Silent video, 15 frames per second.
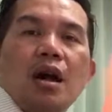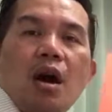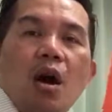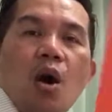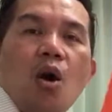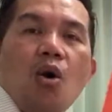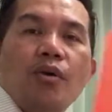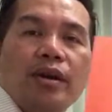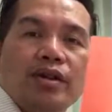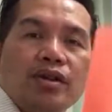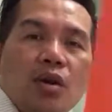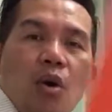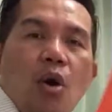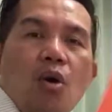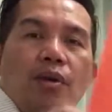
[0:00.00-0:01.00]
orange,
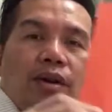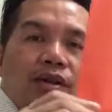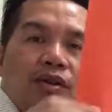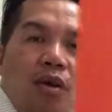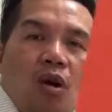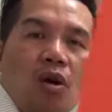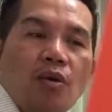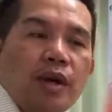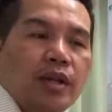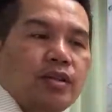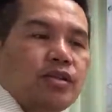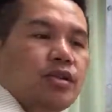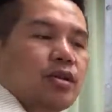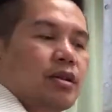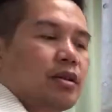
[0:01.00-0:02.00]
orange,
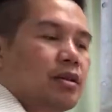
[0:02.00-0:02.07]
orange.